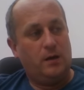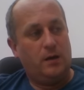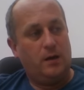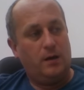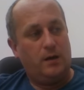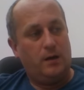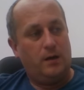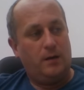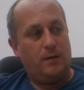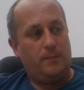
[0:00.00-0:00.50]

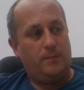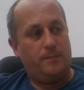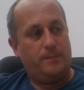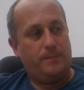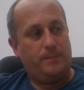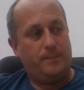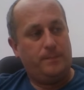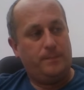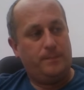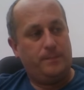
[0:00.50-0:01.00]

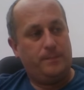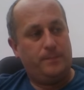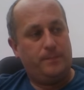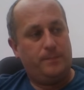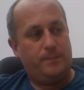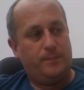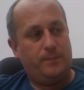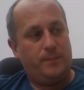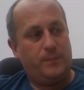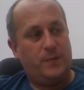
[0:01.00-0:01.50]
Um,
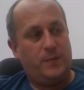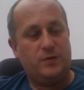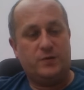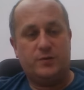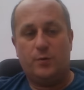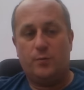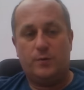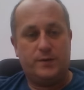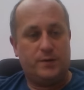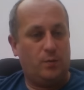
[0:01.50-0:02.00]
there's
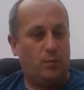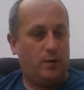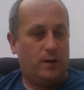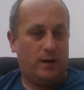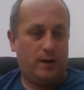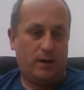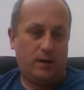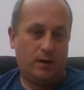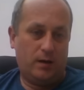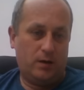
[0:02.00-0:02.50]
always a
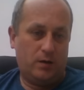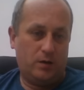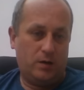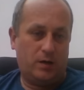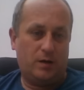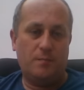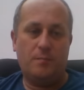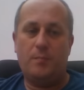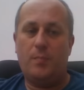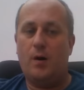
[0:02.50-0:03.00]
way. You
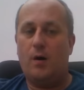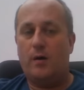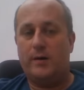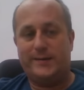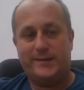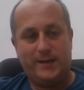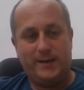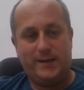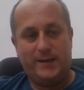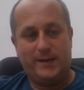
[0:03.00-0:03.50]
can
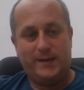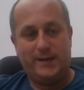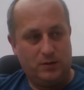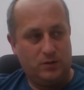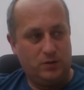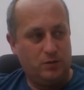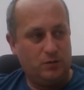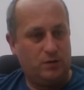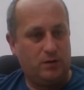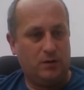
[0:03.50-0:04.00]

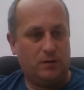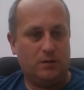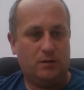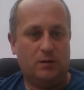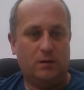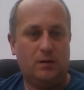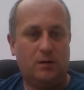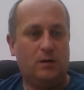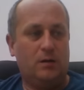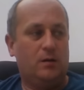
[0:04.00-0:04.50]
bartend, you
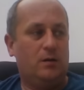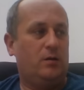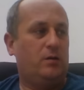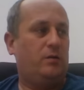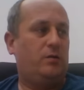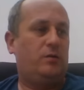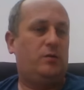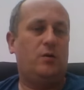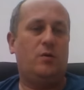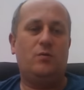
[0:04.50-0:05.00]
can
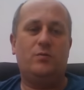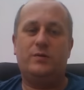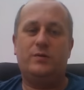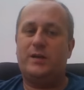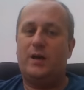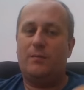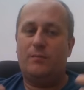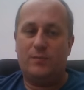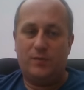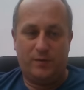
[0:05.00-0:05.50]
do
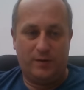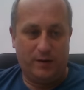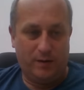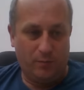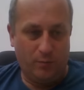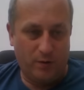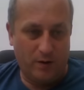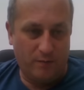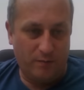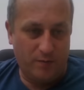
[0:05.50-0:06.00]

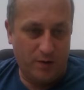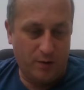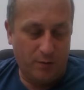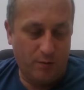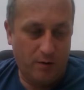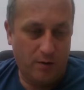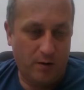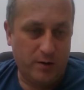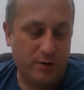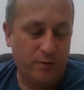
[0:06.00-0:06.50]
something wherever you
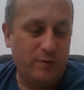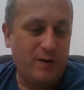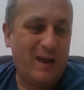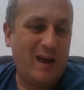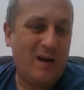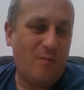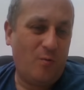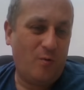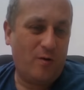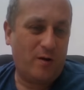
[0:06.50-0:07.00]
are. You
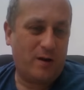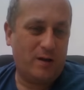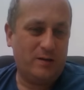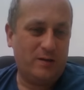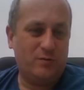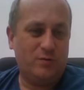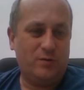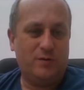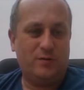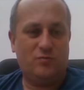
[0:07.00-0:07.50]
network
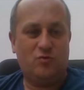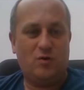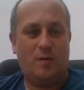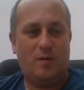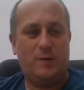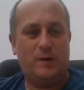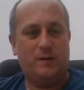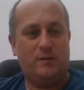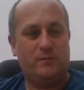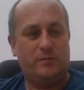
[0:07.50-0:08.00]
until you
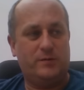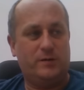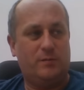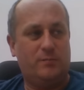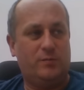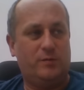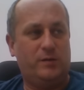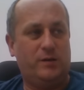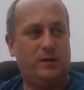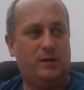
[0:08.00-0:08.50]
drop into
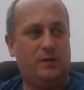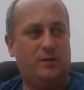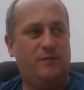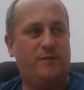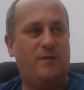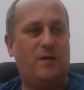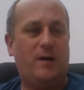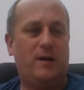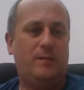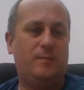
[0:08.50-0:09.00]
something. You
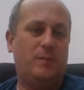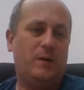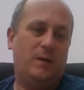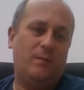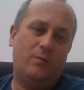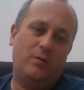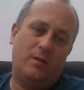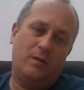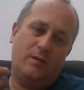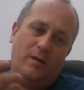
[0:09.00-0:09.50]
find
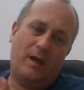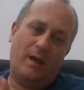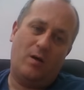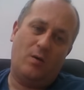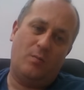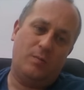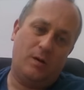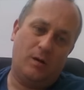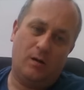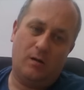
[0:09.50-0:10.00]
people that will
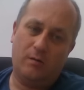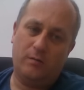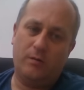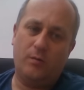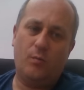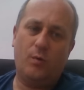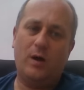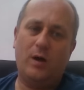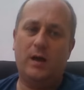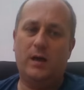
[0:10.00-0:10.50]
help you along
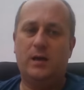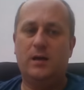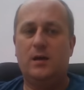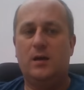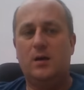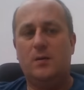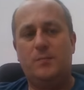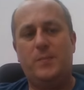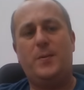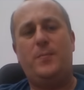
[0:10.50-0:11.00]
the way.
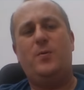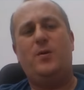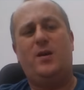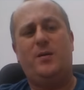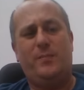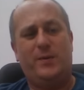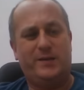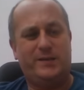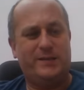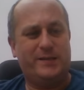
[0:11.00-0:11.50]
People
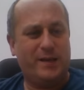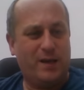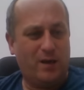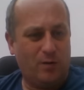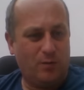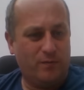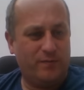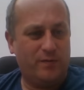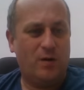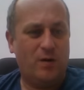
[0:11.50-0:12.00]
like
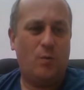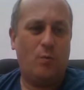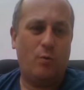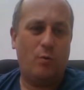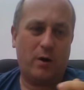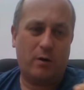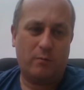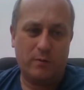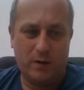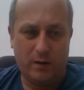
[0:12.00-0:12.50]
myself
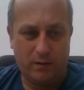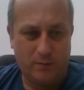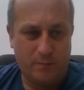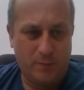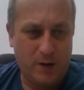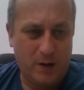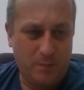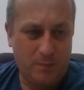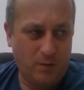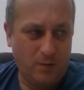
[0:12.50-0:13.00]
work with other
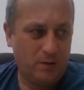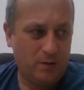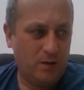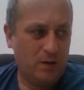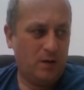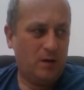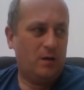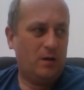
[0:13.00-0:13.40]
people.